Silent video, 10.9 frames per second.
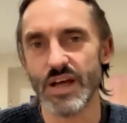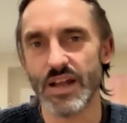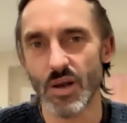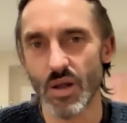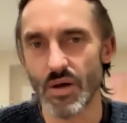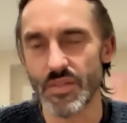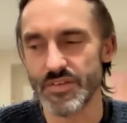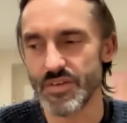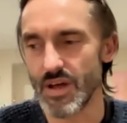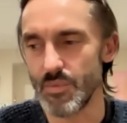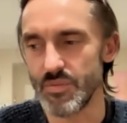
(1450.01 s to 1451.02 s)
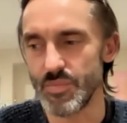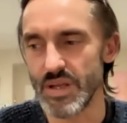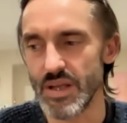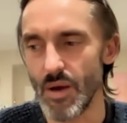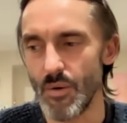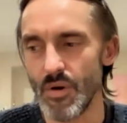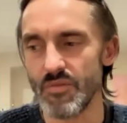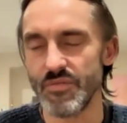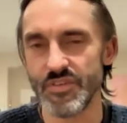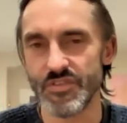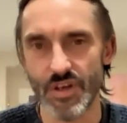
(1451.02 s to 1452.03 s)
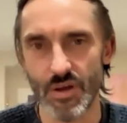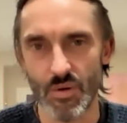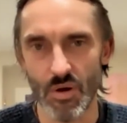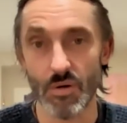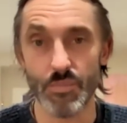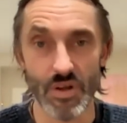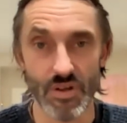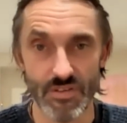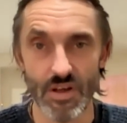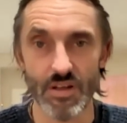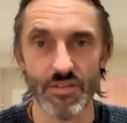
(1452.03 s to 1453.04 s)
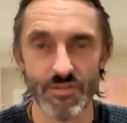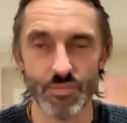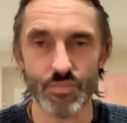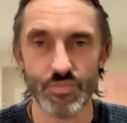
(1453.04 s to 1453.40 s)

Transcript: And a lot of the time it's been going on for so long because Earth is